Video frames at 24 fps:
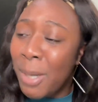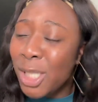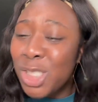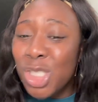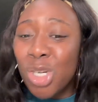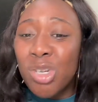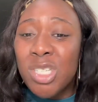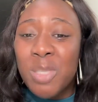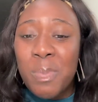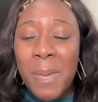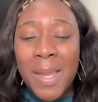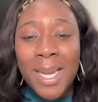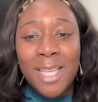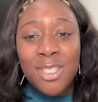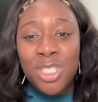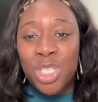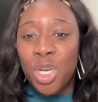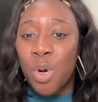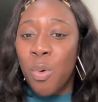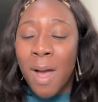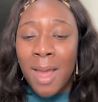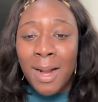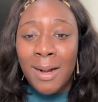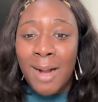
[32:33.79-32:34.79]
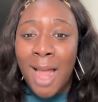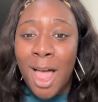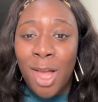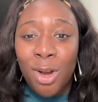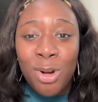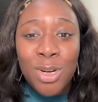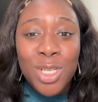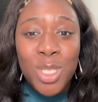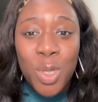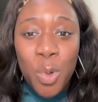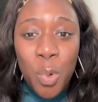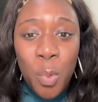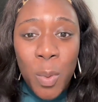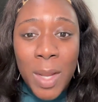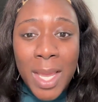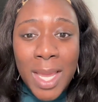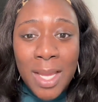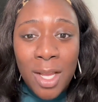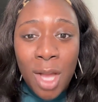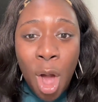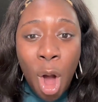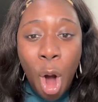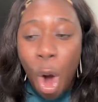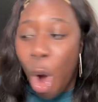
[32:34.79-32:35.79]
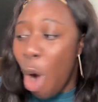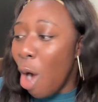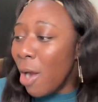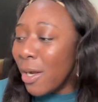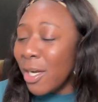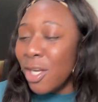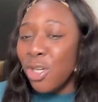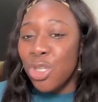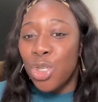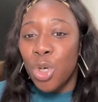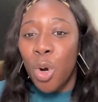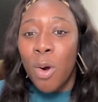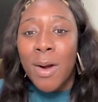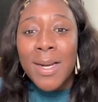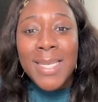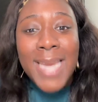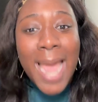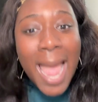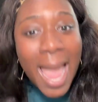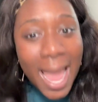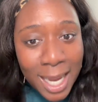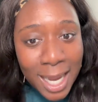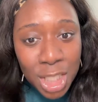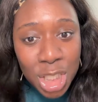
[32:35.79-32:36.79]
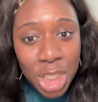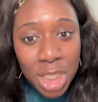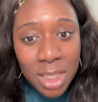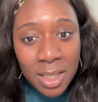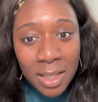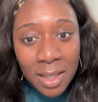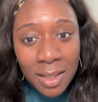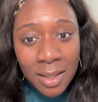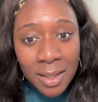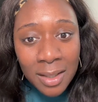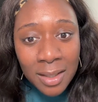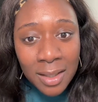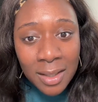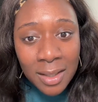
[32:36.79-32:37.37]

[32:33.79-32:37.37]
But you're spending $200 a week on DoorDash.